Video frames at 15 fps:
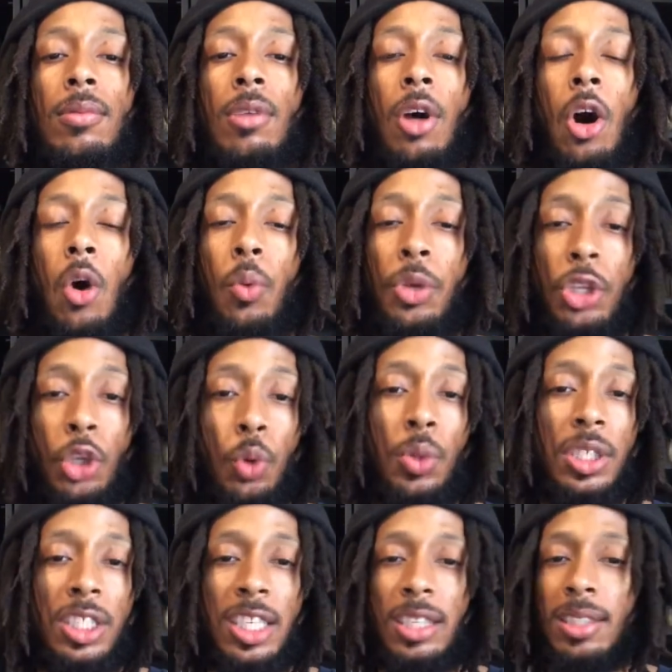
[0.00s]
All we do
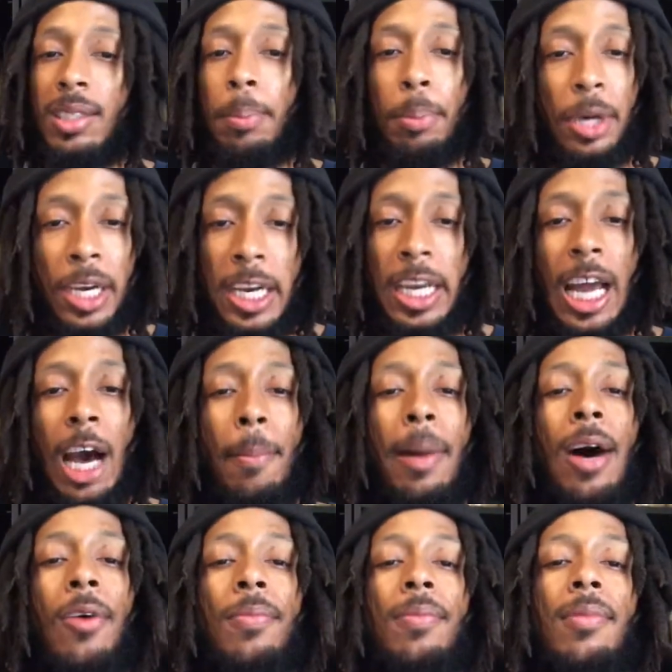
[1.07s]
is just put it in our
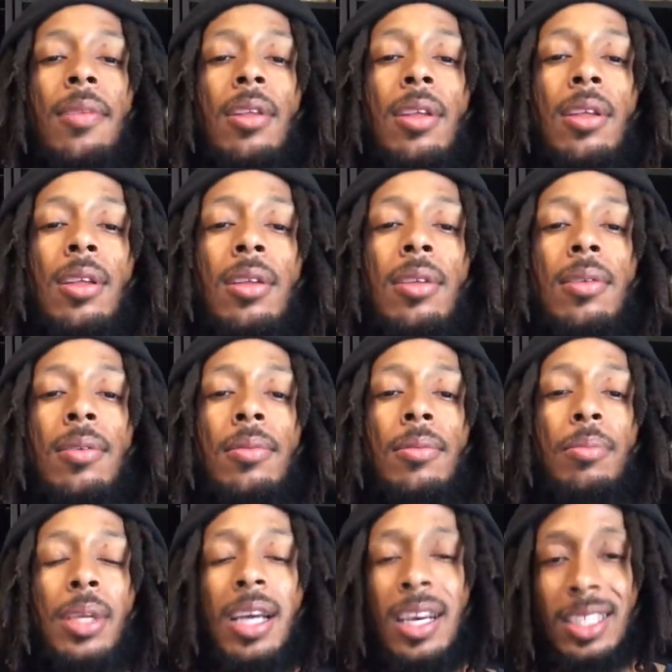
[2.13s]
mouth
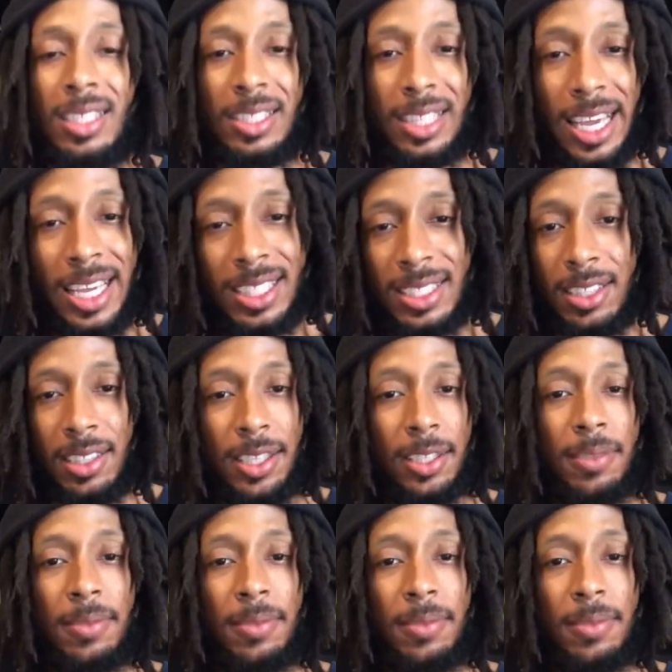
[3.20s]
because it tastes good.